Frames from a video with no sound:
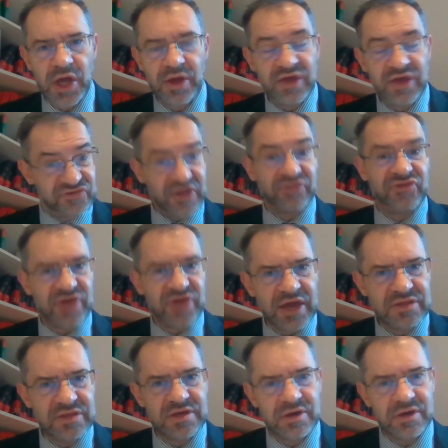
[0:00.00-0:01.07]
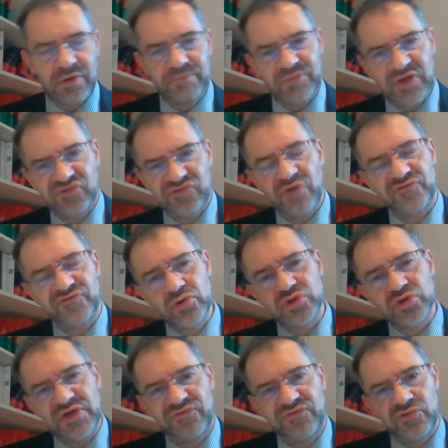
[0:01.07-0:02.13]
Is that the idea? And so, of course,
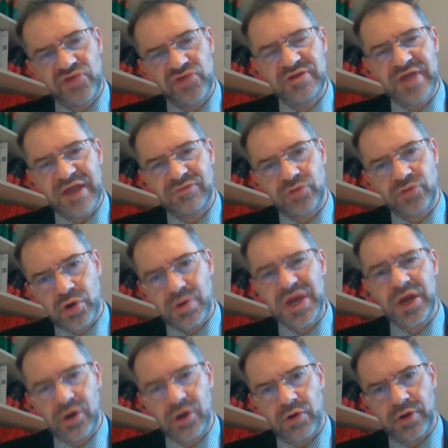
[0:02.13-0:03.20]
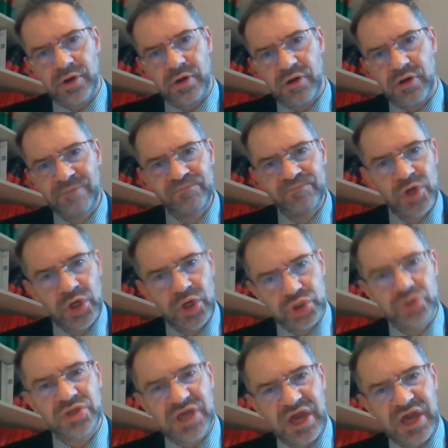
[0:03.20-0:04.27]
if you think that the Greek lawyer
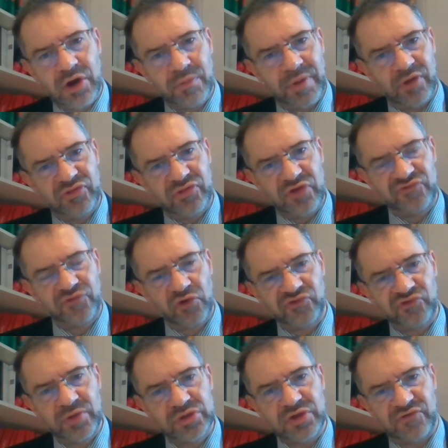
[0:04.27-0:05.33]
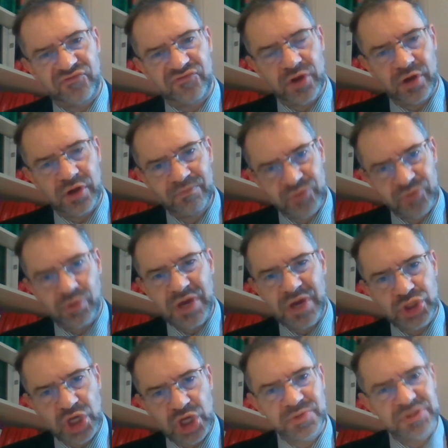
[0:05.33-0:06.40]
should care about the enforcement of the Greek
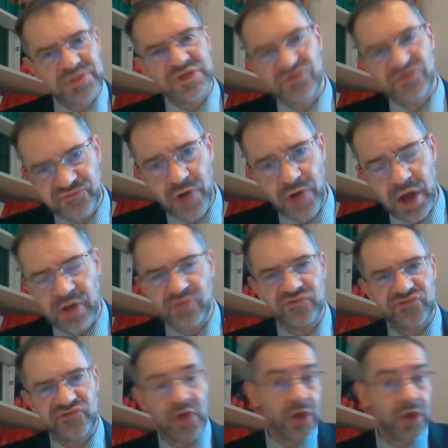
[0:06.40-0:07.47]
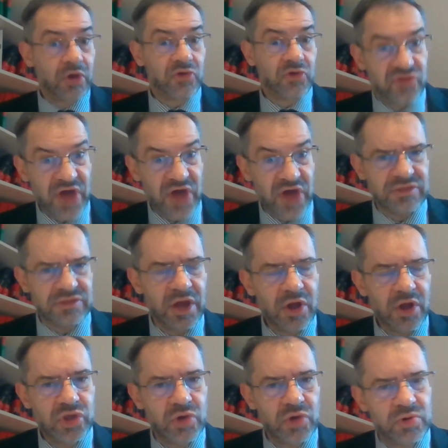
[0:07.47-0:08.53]
judgment in France, then
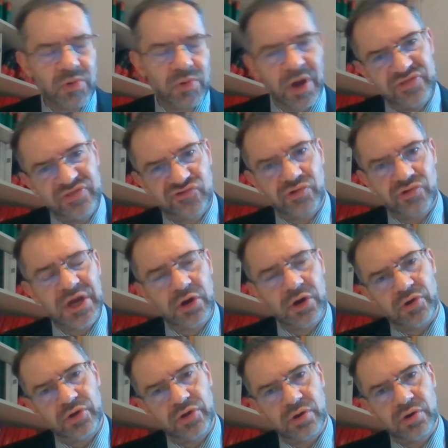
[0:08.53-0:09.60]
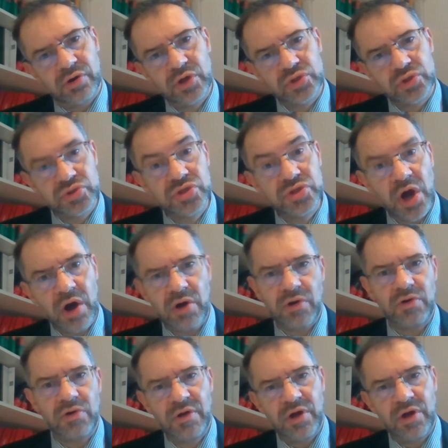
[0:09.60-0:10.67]
you would want this Greek lawyer to
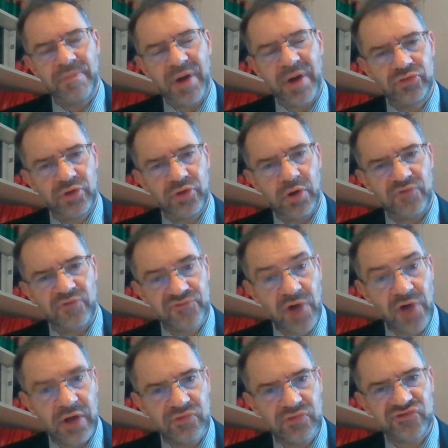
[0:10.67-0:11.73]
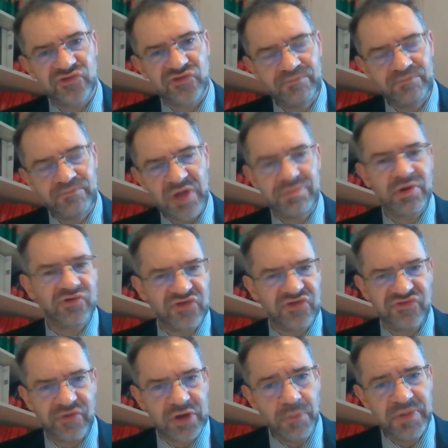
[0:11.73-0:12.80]
know about the law of France. And because that's
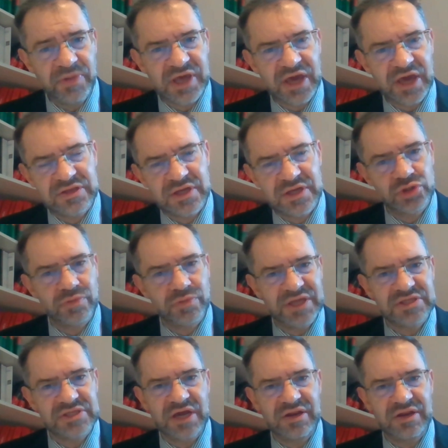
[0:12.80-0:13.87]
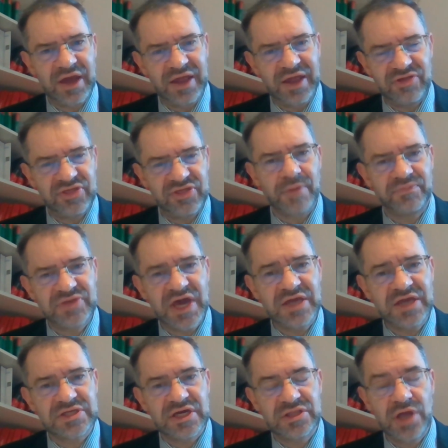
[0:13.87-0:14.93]
very complicated to maintain anything
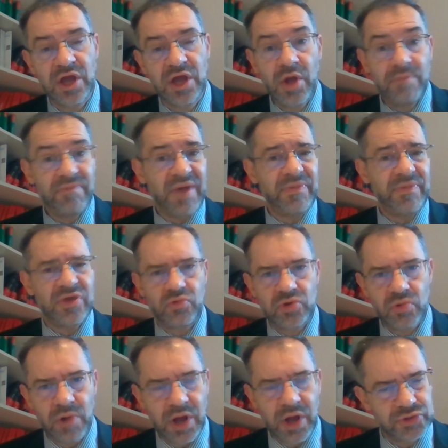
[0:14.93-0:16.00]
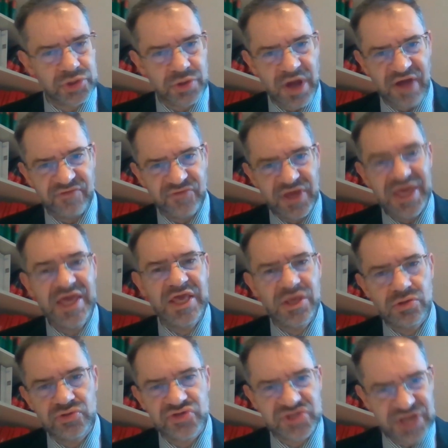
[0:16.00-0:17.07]
updated, maybe you would want to have
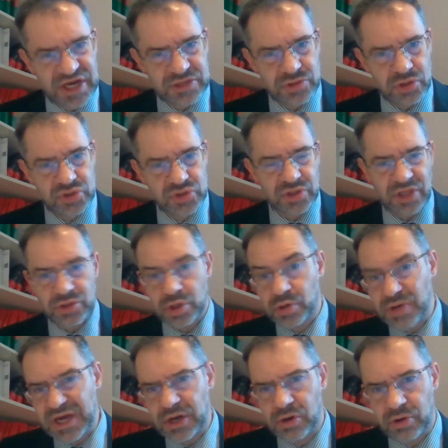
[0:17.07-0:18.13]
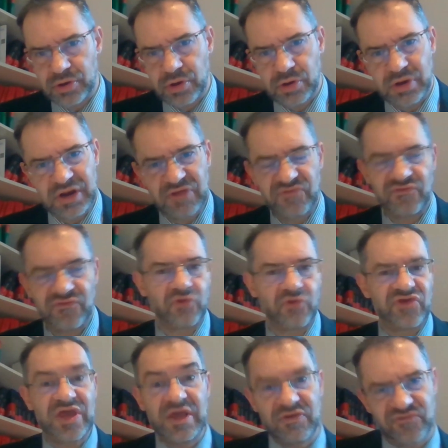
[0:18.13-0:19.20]
EU standards so that the Greek lawyer can enforce
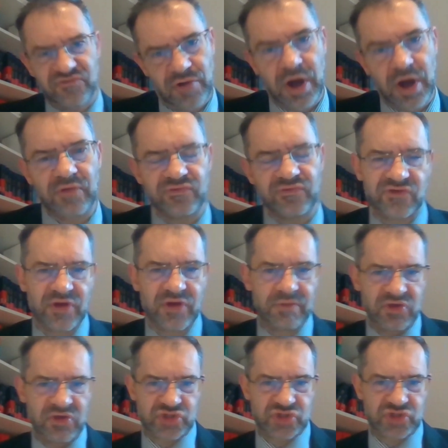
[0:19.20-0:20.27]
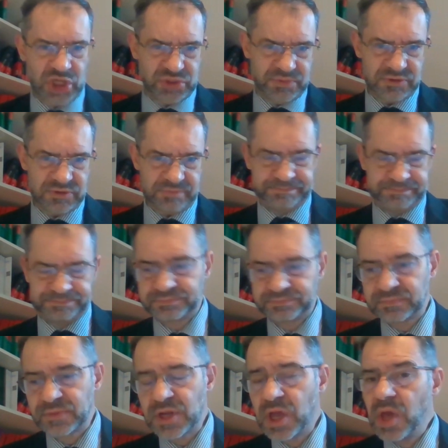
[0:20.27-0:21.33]
in France this judgment.
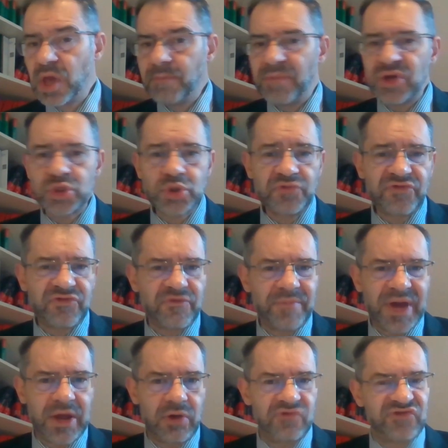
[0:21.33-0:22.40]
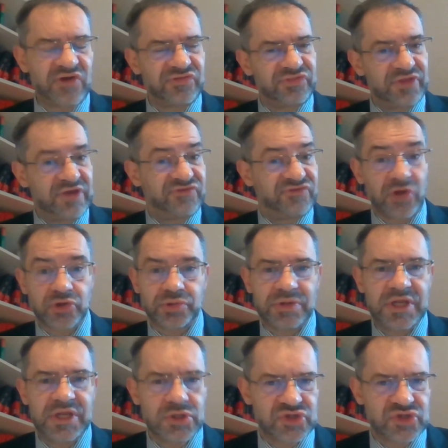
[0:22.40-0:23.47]
But the truth of the matter is that it's not really
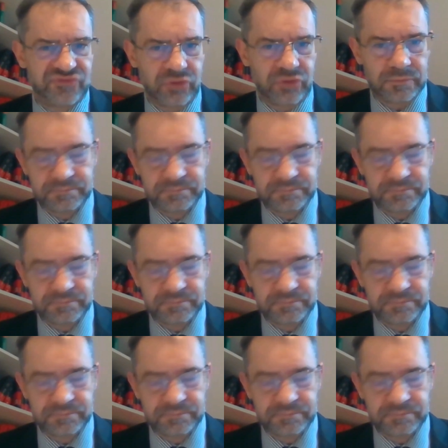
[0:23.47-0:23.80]
useful.